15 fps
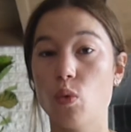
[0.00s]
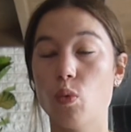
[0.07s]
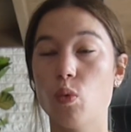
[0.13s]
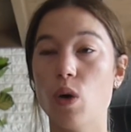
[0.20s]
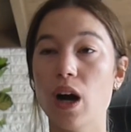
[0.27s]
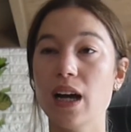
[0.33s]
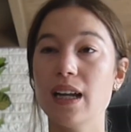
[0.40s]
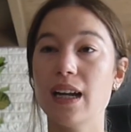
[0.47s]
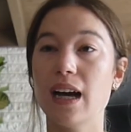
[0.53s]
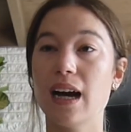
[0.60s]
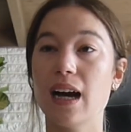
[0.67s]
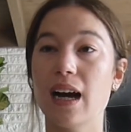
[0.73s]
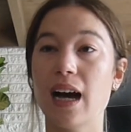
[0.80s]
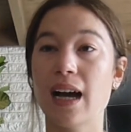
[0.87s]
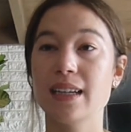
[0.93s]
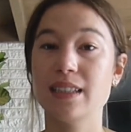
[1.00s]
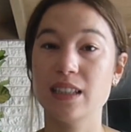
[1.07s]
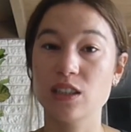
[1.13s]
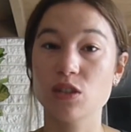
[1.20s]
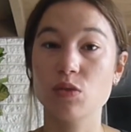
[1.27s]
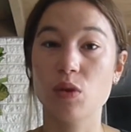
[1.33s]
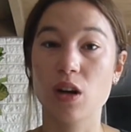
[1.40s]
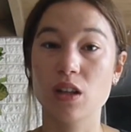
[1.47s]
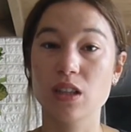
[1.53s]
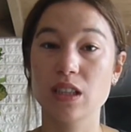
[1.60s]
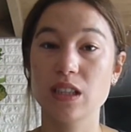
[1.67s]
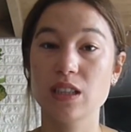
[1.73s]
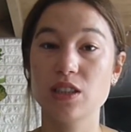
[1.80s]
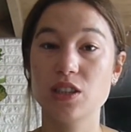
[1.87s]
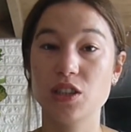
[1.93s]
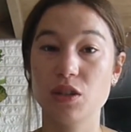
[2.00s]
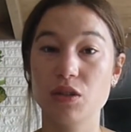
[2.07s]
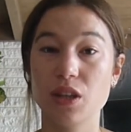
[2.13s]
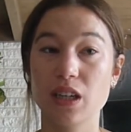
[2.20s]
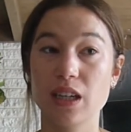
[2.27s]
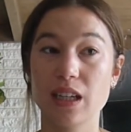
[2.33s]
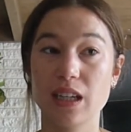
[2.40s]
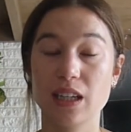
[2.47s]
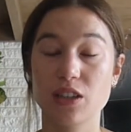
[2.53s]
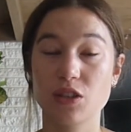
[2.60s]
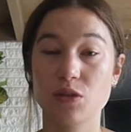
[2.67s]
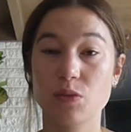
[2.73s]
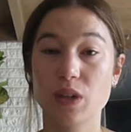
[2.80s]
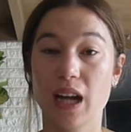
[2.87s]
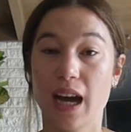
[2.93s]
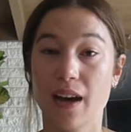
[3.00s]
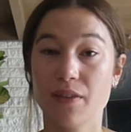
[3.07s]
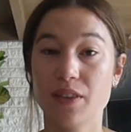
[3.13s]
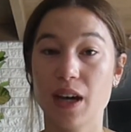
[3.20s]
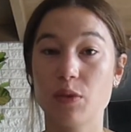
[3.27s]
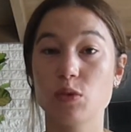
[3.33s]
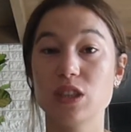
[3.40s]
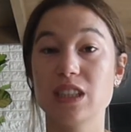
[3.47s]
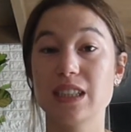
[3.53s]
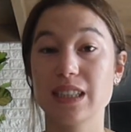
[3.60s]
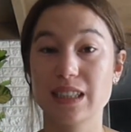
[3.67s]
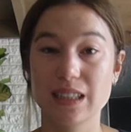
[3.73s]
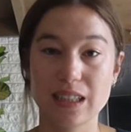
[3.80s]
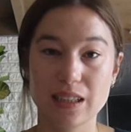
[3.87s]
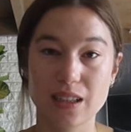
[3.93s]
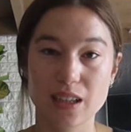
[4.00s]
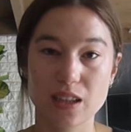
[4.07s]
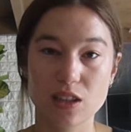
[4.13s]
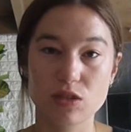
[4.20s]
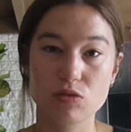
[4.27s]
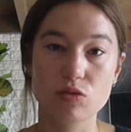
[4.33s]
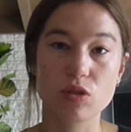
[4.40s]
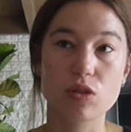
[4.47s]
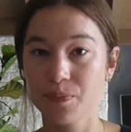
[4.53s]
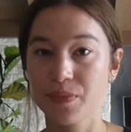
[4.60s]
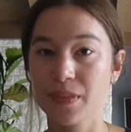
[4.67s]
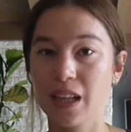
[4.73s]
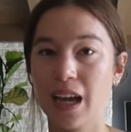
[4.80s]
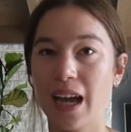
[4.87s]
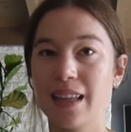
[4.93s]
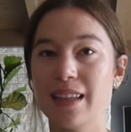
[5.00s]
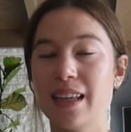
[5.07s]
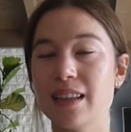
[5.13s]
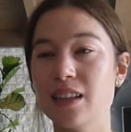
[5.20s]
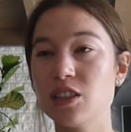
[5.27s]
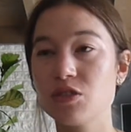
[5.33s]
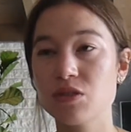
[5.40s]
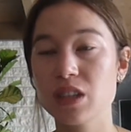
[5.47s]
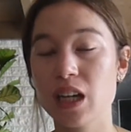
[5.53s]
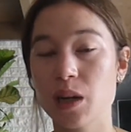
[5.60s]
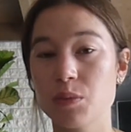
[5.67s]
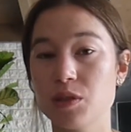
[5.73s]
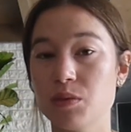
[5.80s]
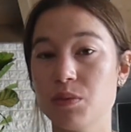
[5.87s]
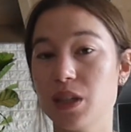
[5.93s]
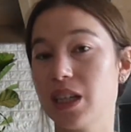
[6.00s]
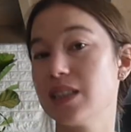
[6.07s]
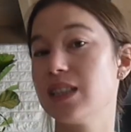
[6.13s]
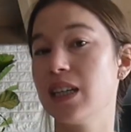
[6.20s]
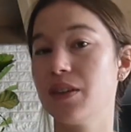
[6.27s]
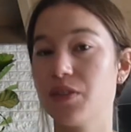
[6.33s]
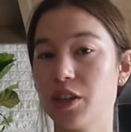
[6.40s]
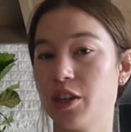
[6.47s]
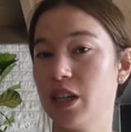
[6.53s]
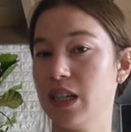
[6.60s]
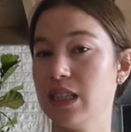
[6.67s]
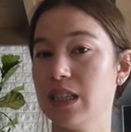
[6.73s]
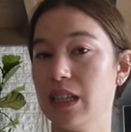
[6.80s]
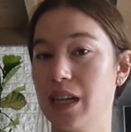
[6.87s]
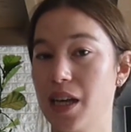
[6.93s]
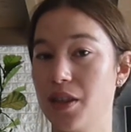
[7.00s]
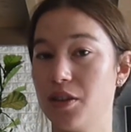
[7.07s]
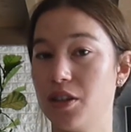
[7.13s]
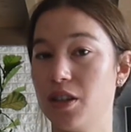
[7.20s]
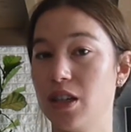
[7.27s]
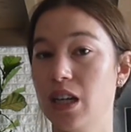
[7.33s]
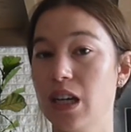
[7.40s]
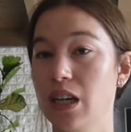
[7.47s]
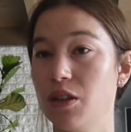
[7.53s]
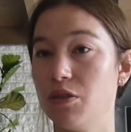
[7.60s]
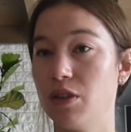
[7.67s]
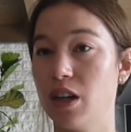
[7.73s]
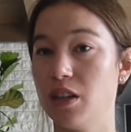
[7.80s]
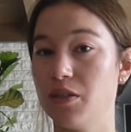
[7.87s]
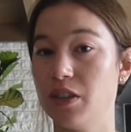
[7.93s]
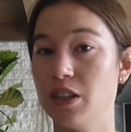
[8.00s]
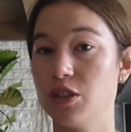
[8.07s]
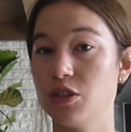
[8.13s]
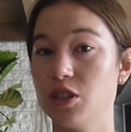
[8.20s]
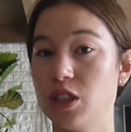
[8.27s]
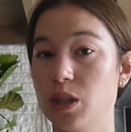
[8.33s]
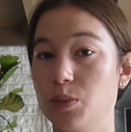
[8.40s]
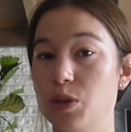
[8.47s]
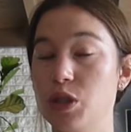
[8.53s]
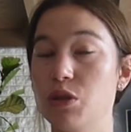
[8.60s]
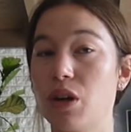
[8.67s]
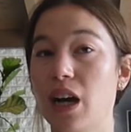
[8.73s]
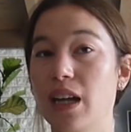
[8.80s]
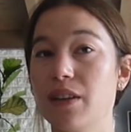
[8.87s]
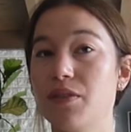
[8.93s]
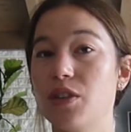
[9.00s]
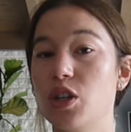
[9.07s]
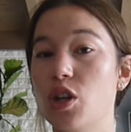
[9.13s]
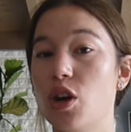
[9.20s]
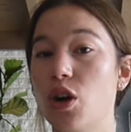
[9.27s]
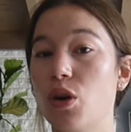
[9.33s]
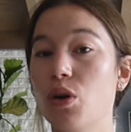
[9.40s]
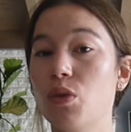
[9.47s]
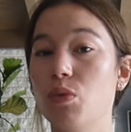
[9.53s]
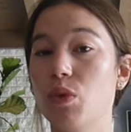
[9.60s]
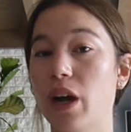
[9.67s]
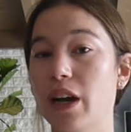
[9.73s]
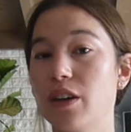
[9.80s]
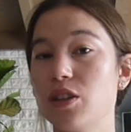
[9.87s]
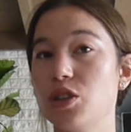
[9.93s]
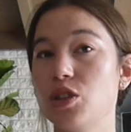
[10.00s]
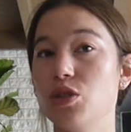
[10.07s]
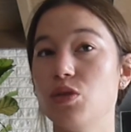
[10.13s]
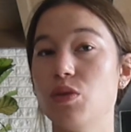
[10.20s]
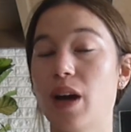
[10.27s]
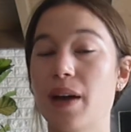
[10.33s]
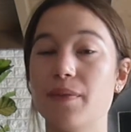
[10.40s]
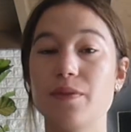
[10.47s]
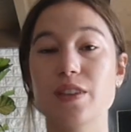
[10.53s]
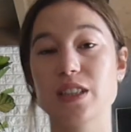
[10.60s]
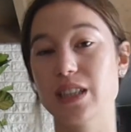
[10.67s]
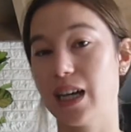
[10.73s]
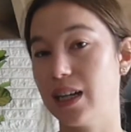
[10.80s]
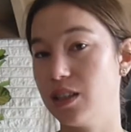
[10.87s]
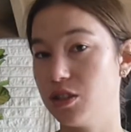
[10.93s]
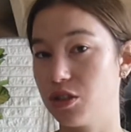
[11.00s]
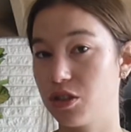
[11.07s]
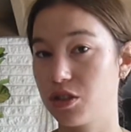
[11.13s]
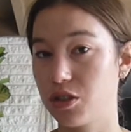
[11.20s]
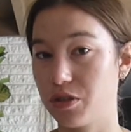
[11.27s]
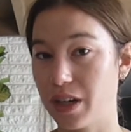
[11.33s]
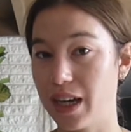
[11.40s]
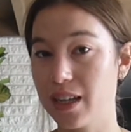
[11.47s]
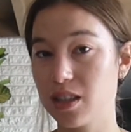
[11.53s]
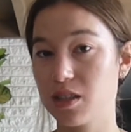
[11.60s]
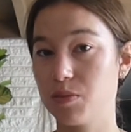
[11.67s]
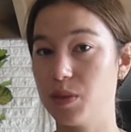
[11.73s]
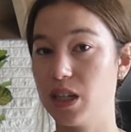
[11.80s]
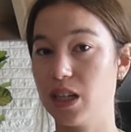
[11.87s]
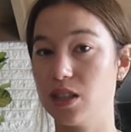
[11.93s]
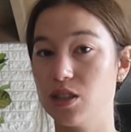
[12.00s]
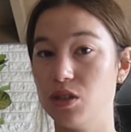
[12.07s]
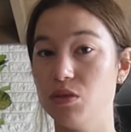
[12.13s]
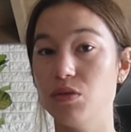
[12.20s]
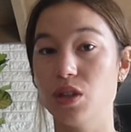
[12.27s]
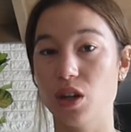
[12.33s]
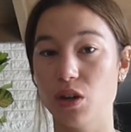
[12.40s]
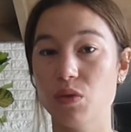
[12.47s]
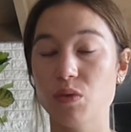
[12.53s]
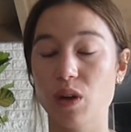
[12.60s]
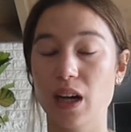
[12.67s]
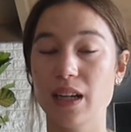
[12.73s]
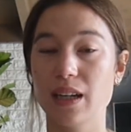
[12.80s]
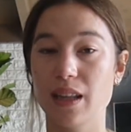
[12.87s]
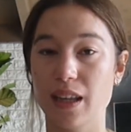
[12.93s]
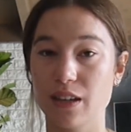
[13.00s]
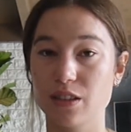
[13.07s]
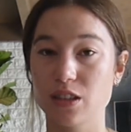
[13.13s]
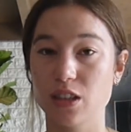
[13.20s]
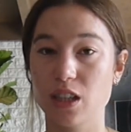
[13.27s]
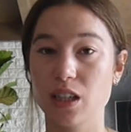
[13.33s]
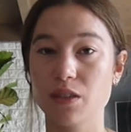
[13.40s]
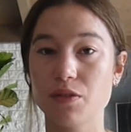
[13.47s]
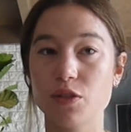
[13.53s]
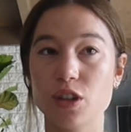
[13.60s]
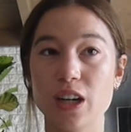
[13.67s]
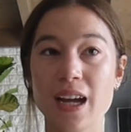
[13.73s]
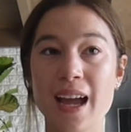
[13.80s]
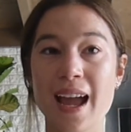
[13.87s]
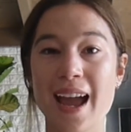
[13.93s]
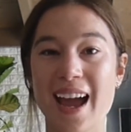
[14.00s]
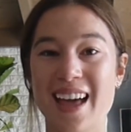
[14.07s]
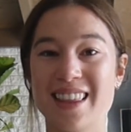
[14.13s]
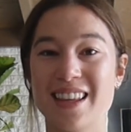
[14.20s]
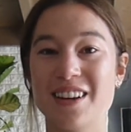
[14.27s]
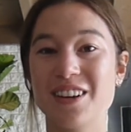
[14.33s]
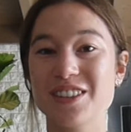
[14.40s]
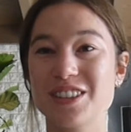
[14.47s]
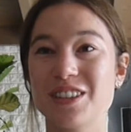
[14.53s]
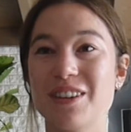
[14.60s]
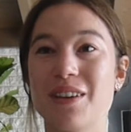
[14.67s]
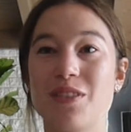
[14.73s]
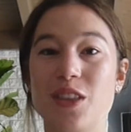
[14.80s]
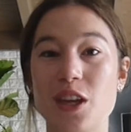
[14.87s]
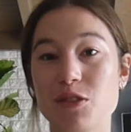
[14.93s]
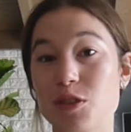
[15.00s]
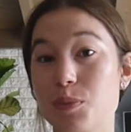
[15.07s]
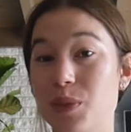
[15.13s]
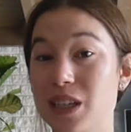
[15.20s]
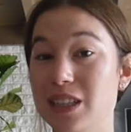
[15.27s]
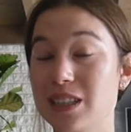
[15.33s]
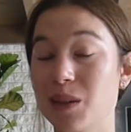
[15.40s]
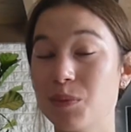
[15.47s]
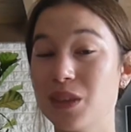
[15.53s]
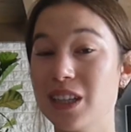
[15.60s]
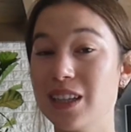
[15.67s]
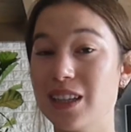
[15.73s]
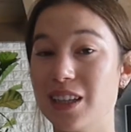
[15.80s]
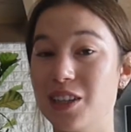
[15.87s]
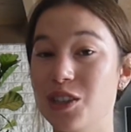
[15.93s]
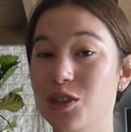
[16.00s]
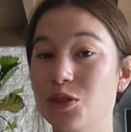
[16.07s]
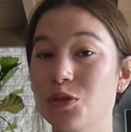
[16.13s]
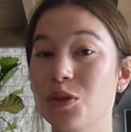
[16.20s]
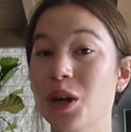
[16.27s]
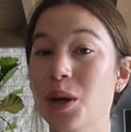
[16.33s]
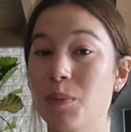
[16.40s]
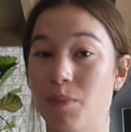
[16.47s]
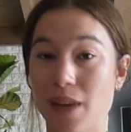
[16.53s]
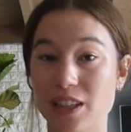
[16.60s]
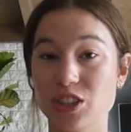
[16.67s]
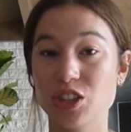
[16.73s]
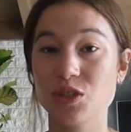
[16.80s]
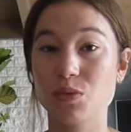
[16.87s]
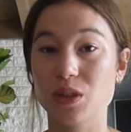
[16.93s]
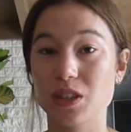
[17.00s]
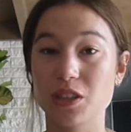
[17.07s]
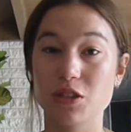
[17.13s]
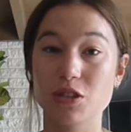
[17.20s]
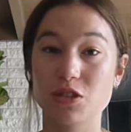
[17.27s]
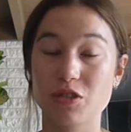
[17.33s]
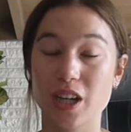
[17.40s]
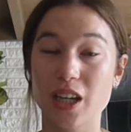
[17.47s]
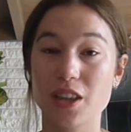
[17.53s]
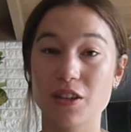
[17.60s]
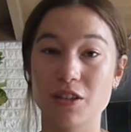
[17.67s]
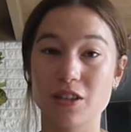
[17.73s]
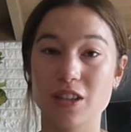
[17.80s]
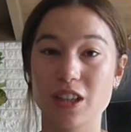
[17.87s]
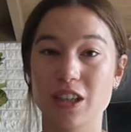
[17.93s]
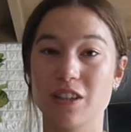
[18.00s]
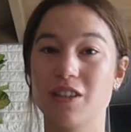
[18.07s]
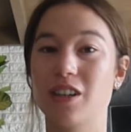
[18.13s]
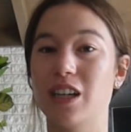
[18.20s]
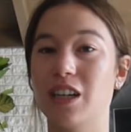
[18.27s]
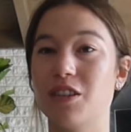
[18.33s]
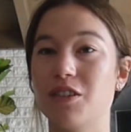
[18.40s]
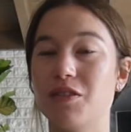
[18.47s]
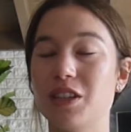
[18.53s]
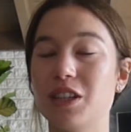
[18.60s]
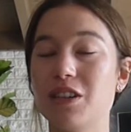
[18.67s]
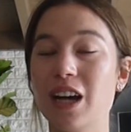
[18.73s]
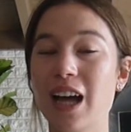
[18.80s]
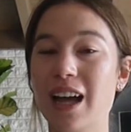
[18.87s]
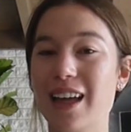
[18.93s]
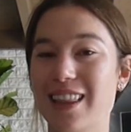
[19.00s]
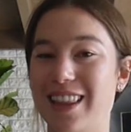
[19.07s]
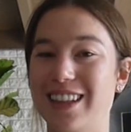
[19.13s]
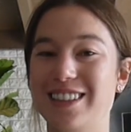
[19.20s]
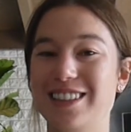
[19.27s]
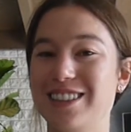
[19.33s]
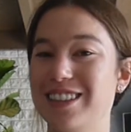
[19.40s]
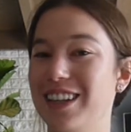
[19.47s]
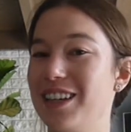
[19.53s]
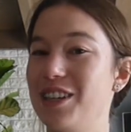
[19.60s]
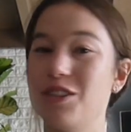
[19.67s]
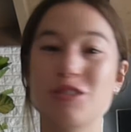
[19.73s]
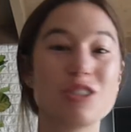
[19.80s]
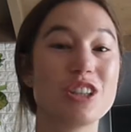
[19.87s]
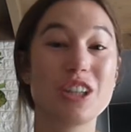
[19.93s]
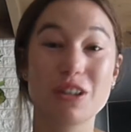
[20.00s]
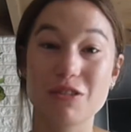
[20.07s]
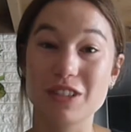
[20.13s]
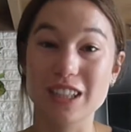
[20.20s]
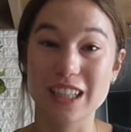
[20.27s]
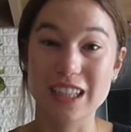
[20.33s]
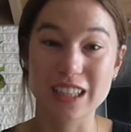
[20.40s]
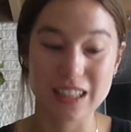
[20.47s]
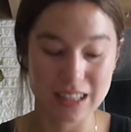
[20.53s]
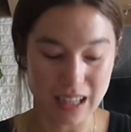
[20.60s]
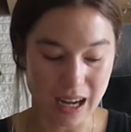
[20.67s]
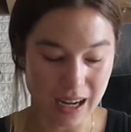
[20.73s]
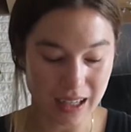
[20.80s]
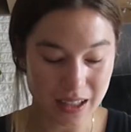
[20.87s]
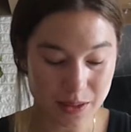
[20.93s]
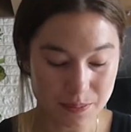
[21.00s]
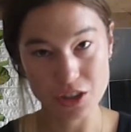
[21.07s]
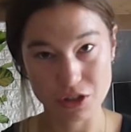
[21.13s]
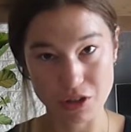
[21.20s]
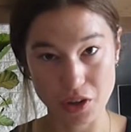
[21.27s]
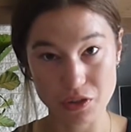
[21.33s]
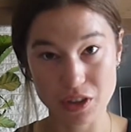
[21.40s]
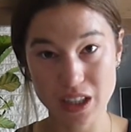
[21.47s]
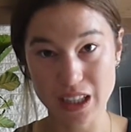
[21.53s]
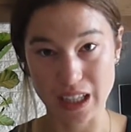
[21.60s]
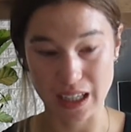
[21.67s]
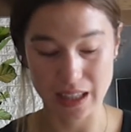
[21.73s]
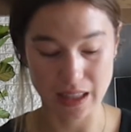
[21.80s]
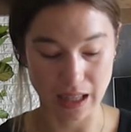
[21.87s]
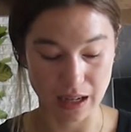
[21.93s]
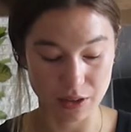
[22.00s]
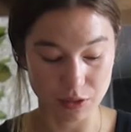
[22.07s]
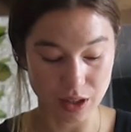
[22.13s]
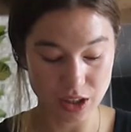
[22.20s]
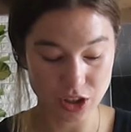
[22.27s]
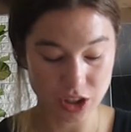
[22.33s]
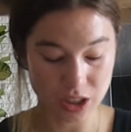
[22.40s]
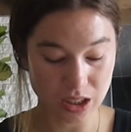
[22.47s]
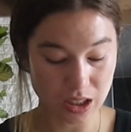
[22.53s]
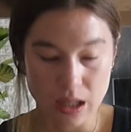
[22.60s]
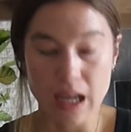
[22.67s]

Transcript: What ideal qualities do you think an intern would have that would succeed at this role? And then this really helps you because if there is another round of internships, you kind of know where to emphasize your strengths because you know what they're looking for. And then also if they repeat something that you mentioned was your strength earlier in the interview, that's like usually a really good sign. So I really like that question.